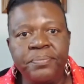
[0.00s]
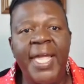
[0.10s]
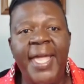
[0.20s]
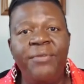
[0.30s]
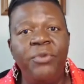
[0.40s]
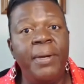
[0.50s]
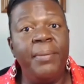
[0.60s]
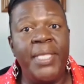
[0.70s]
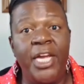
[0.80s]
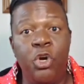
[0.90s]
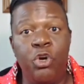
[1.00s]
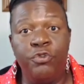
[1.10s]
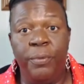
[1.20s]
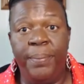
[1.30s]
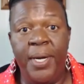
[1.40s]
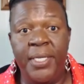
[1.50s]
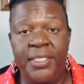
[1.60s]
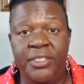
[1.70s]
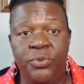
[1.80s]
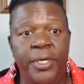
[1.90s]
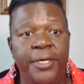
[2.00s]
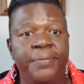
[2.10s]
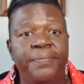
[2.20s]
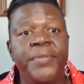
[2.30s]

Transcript: And remember that goes for putting as well.